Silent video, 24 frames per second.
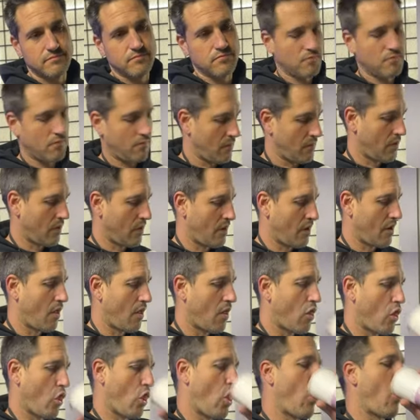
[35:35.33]

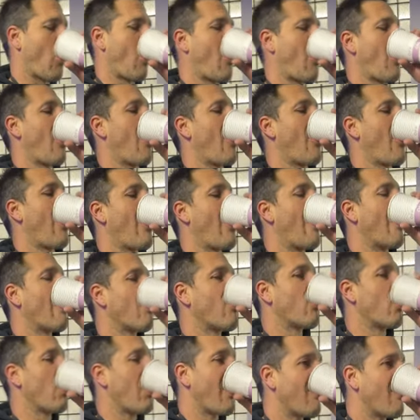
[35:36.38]
Um, then someone said, "Do
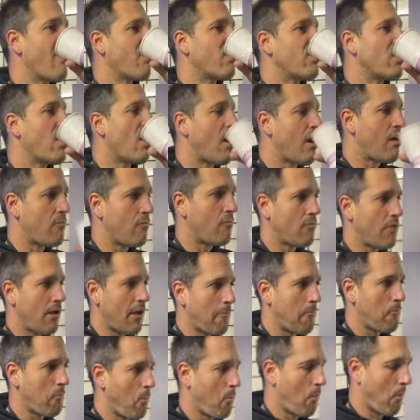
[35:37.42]
you have a personal bike
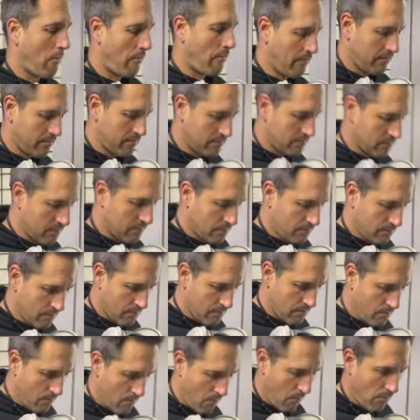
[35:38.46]
collection that you
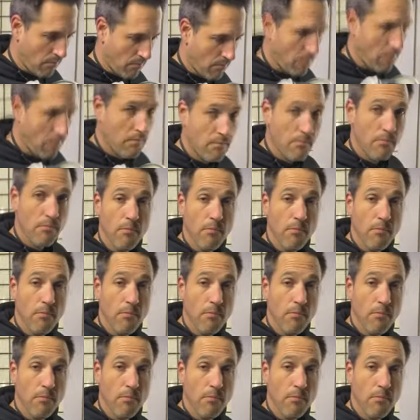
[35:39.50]
painted custom?